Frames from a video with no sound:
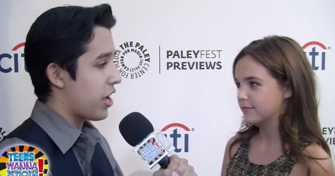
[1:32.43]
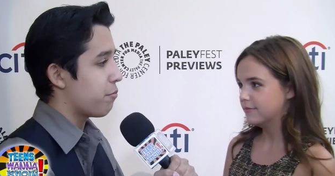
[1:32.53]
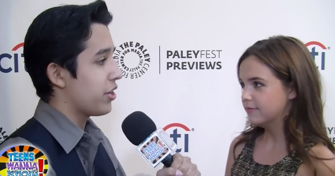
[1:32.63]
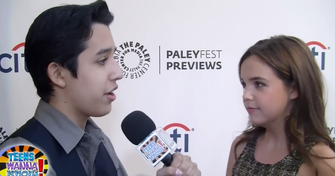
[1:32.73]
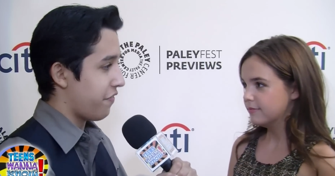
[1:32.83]

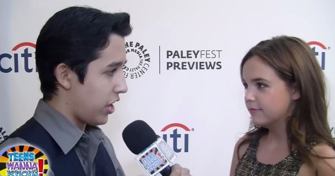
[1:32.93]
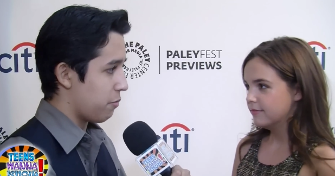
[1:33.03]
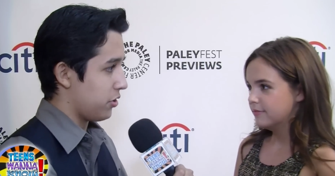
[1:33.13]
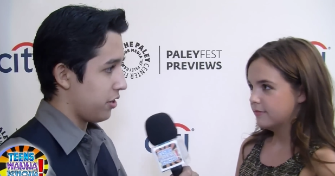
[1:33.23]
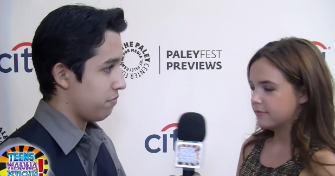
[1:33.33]
Speaker 1: family a
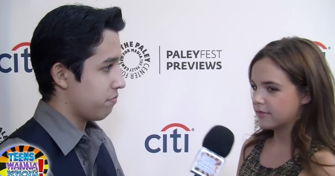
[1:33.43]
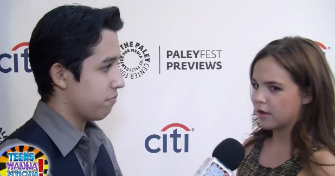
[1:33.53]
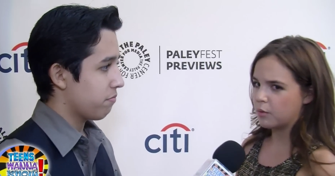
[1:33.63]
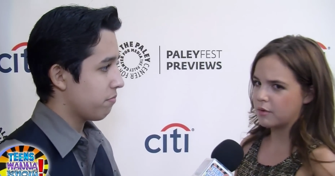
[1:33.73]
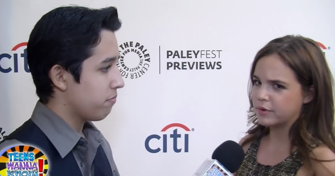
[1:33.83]
family?
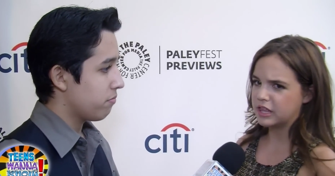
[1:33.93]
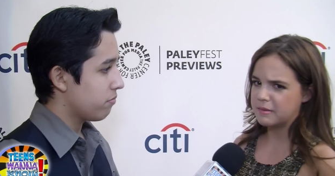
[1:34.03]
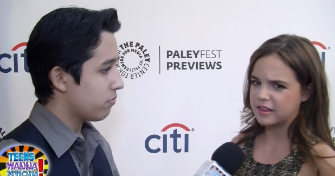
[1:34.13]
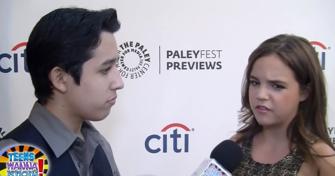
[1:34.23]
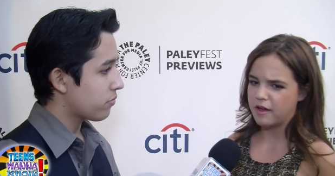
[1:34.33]
Speaker 2: what
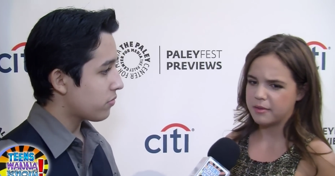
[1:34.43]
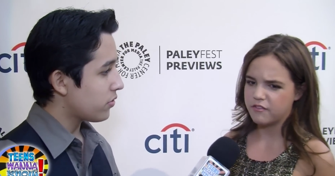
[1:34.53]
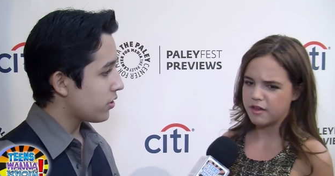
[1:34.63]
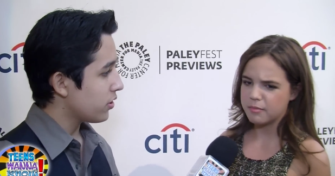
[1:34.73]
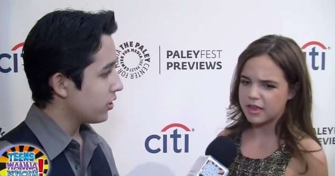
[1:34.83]
really makes a
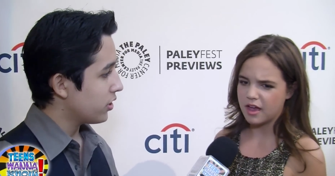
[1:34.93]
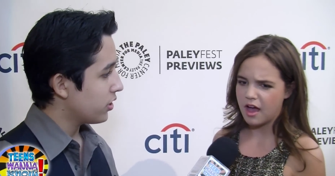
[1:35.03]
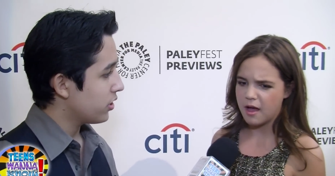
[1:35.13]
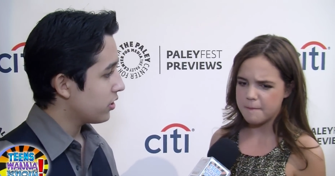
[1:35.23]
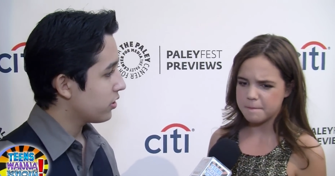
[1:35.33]
family family
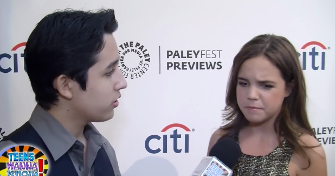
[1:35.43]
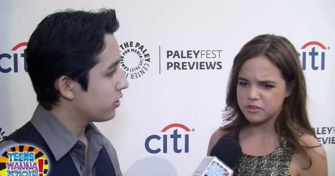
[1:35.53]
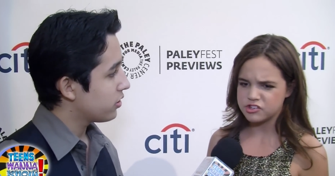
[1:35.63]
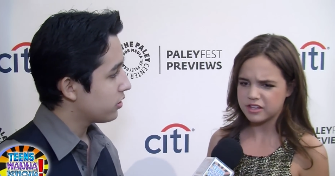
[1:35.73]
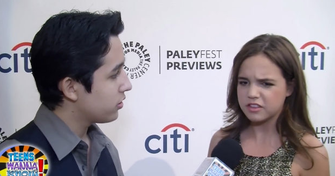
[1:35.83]
um,
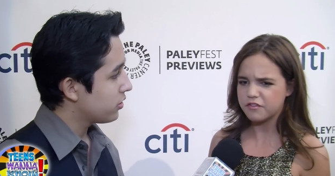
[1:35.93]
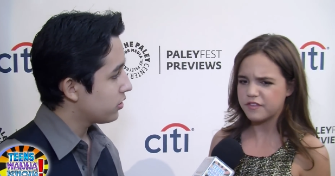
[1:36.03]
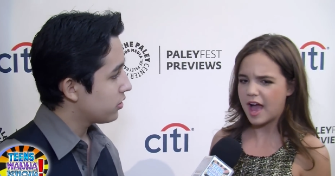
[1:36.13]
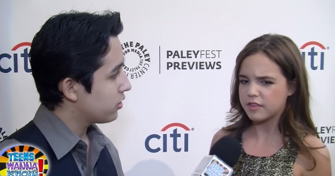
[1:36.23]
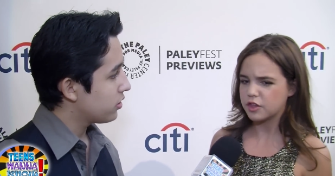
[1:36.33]
just the
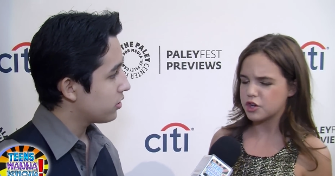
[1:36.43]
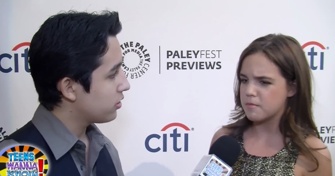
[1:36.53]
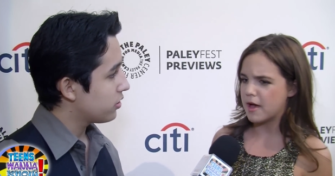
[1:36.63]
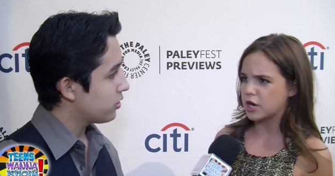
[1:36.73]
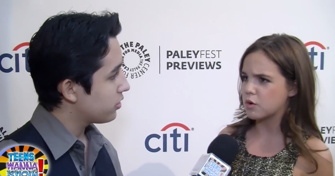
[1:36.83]
fact that
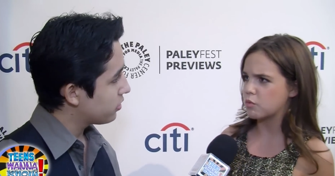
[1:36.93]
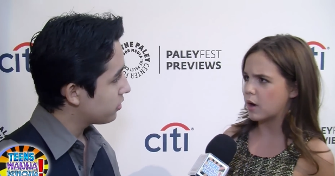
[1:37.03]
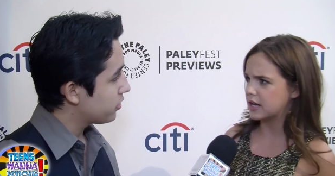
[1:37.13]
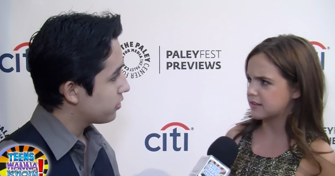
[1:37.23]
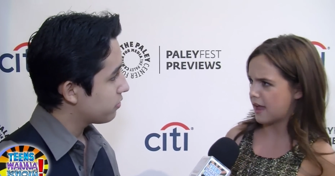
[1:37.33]
no matter
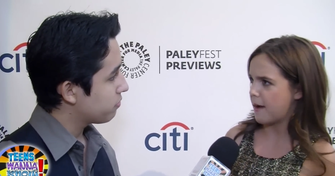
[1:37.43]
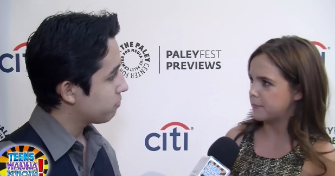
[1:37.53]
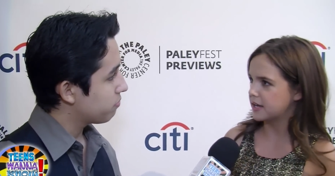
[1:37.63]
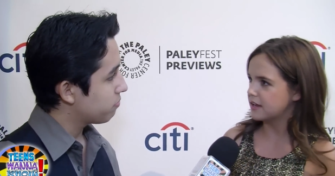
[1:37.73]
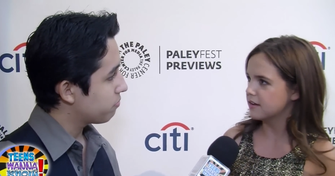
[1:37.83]
what is
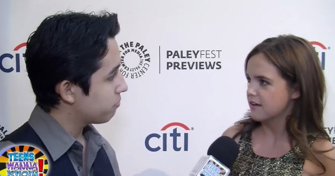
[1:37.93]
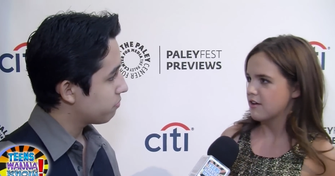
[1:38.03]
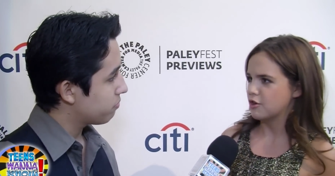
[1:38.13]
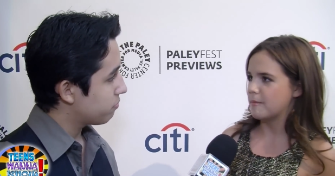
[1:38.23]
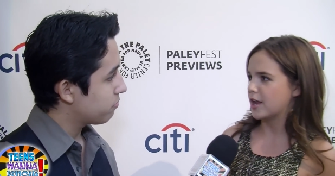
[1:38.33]
happening
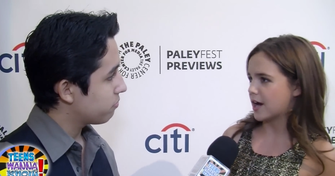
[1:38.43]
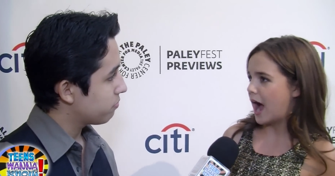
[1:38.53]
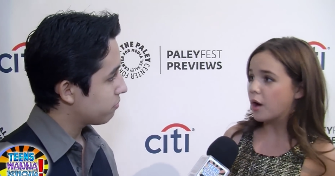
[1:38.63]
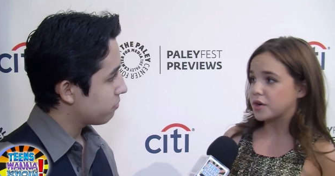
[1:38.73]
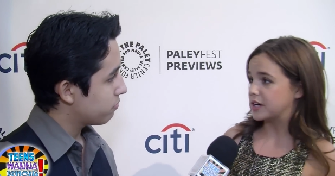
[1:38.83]
no matter
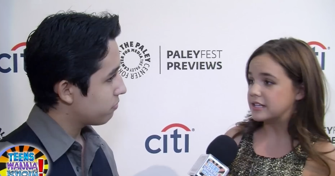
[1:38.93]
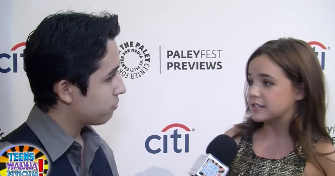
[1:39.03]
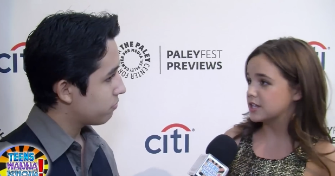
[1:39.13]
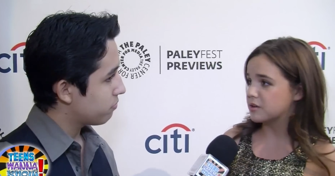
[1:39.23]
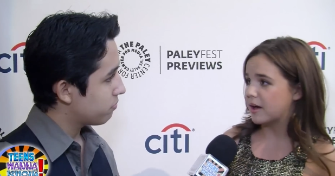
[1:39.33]
how
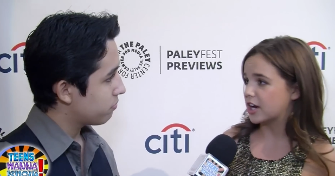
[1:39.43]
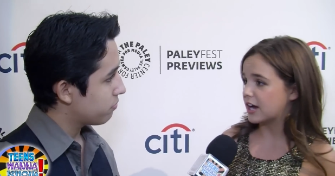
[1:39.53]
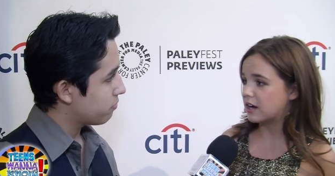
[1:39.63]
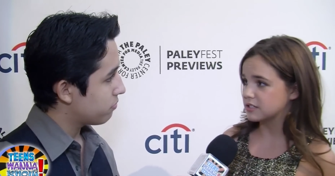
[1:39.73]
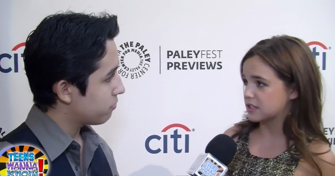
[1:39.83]
crazy no matter
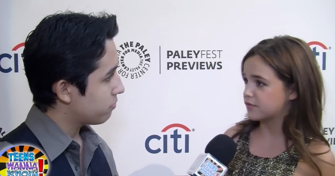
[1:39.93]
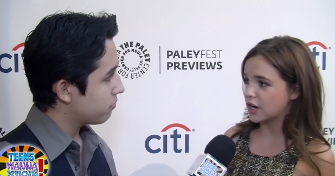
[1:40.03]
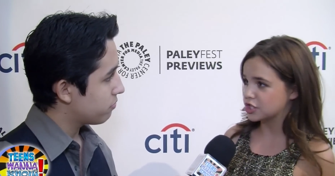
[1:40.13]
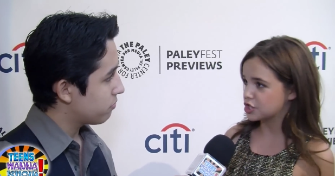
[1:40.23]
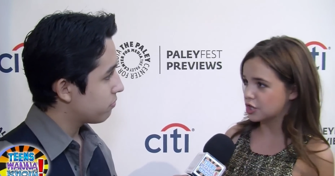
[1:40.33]
how
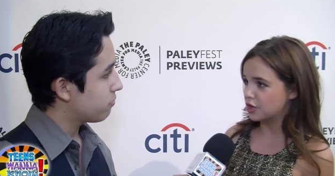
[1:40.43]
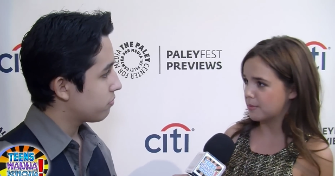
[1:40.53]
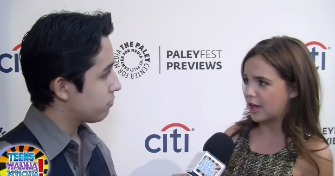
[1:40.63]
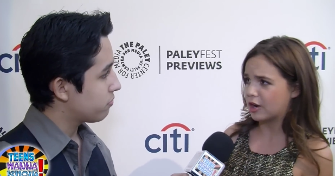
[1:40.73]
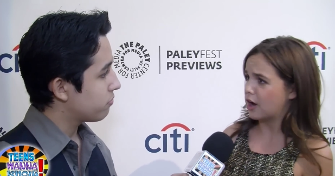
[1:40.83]
dysfunctional
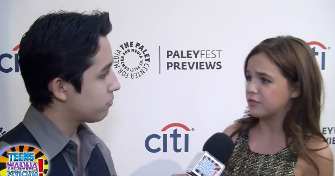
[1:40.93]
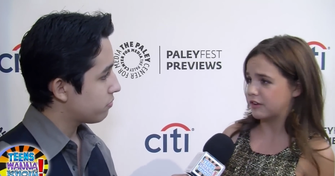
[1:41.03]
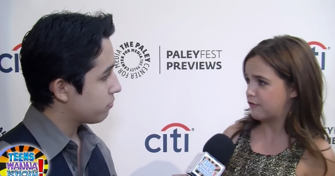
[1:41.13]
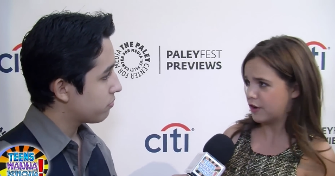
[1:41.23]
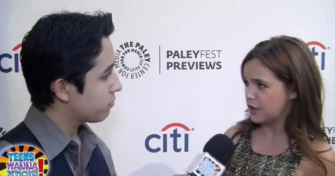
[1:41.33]
no matter how
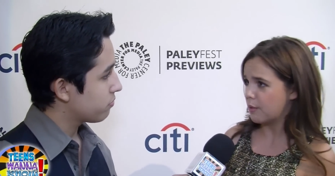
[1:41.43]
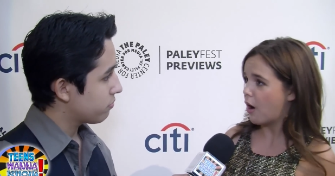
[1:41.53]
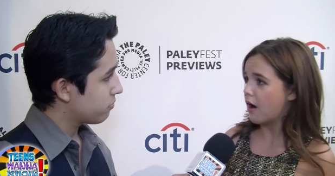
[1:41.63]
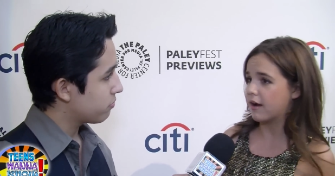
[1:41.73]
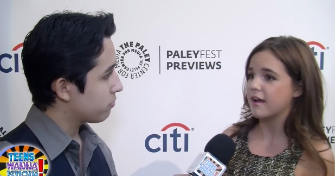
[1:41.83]
different you
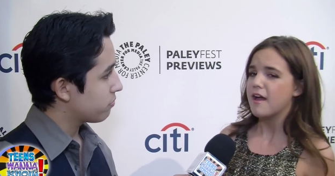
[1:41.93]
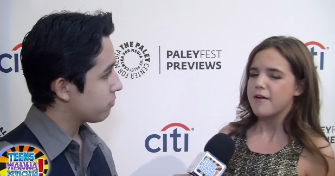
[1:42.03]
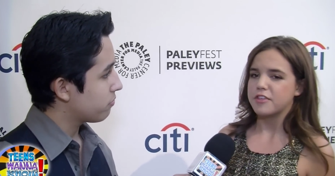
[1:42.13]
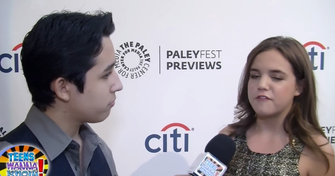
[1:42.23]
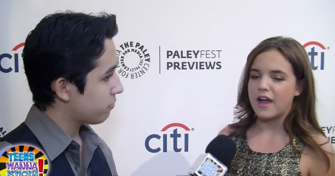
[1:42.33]
are
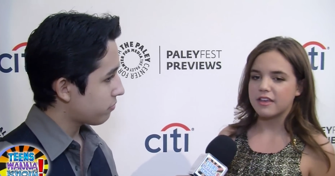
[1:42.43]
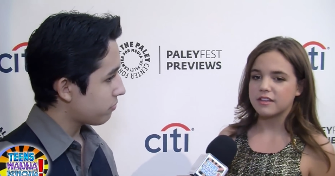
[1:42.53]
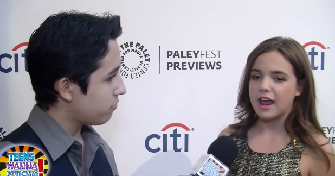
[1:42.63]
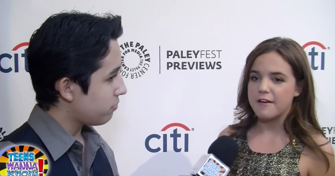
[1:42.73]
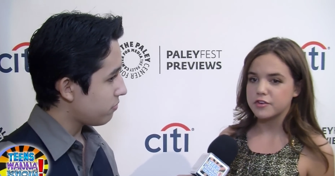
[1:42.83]
the fact
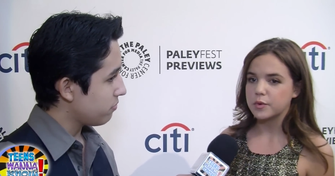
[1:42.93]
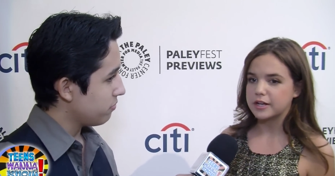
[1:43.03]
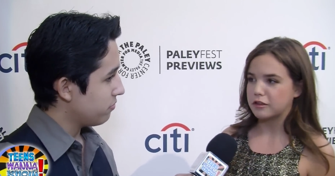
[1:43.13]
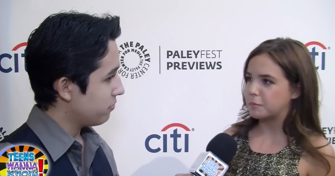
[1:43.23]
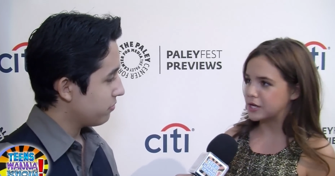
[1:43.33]
that
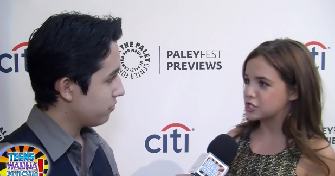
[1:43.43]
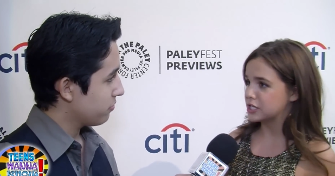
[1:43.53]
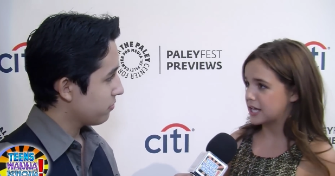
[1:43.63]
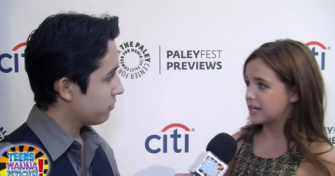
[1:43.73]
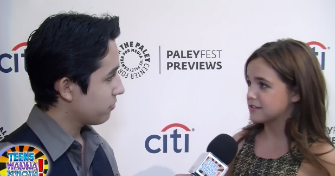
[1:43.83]
everyone is
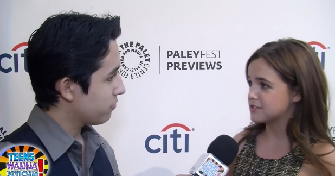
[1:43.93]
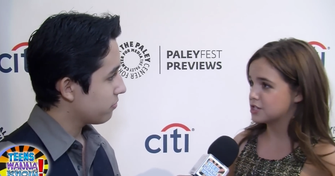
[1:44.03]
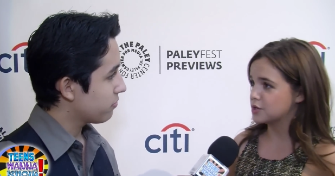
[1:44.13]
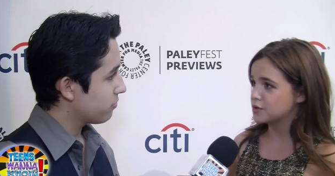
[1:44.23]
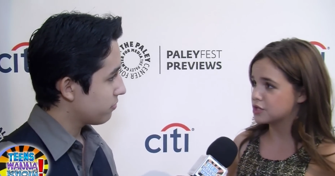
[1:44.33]
pitching in
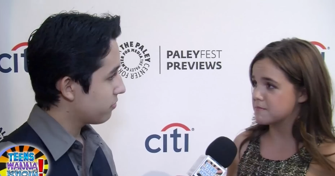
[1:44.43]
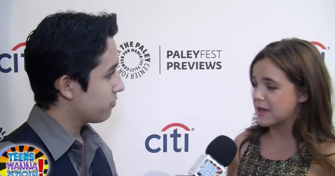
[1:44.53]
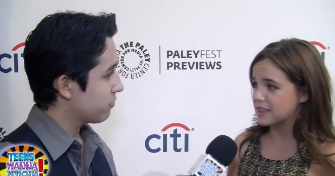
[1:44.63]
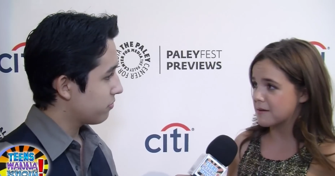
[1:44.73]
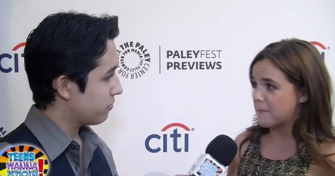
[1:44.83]
to to
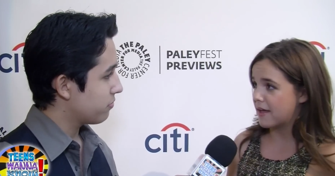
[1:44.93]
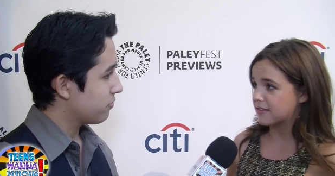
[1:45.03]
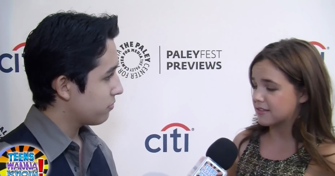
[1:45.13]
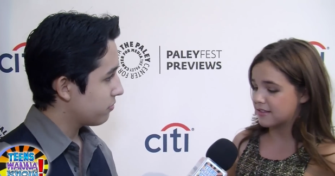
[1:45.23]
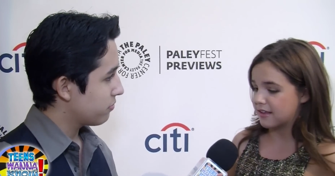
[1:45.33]
make the best